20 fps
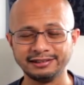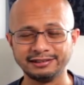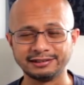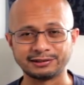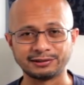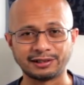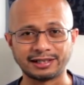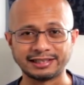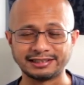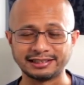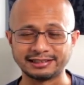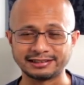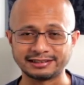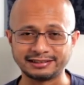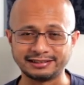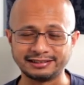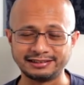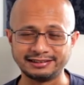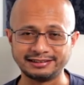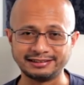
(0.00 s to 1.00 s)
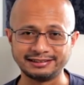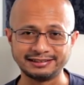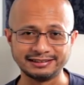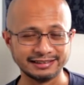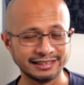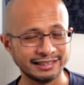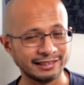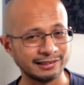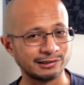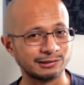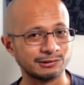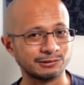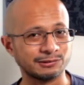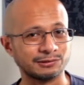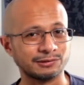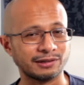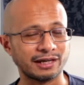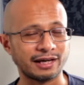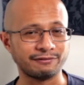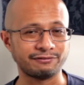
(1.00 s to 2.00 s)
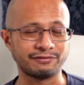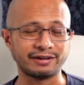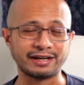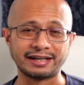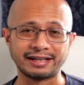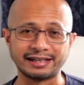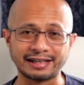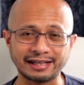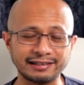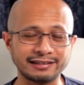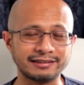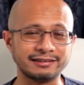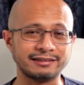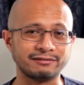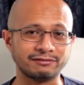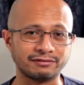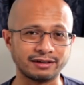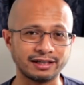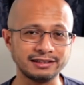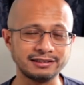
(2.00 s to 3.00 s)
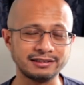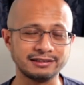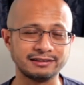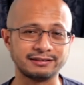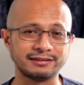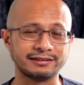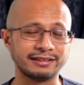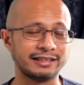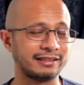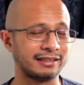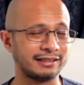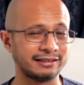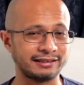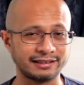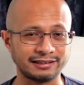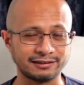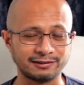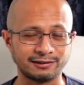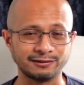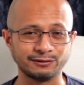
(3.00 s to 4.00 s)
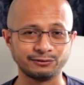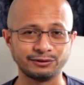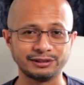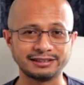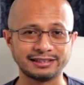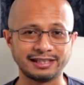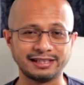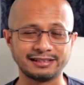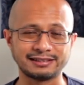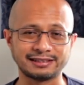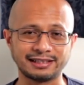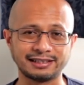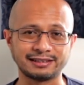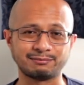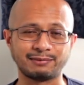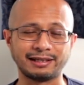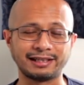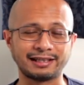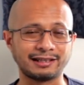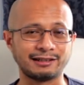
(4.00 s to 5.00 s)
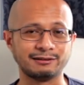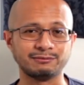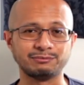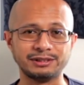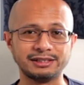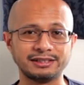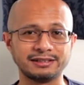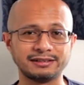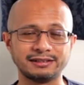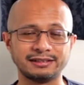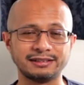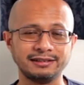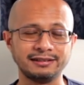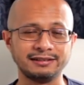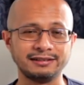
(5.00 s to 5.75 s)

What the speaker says: So I just need to have another device, then I can always access my cloud PC.